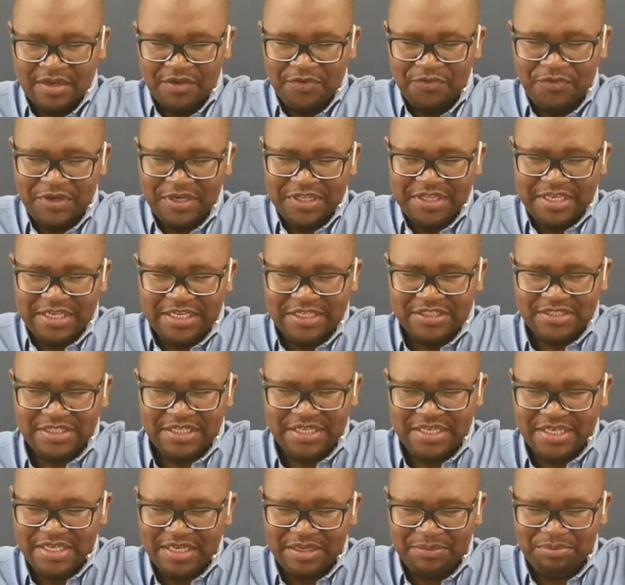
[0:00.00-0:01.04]
Father, as the
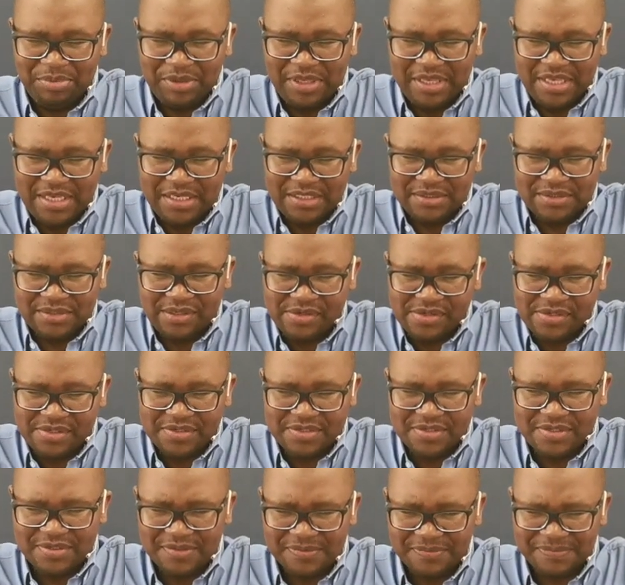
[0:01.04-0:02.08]
year
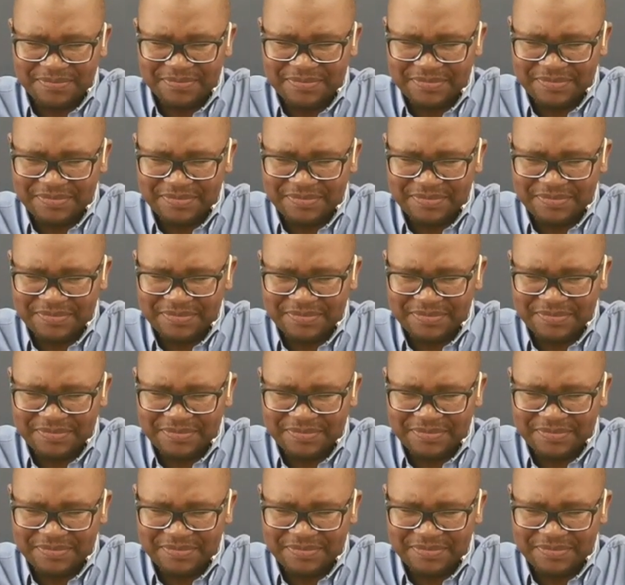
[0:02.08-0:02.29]
begins,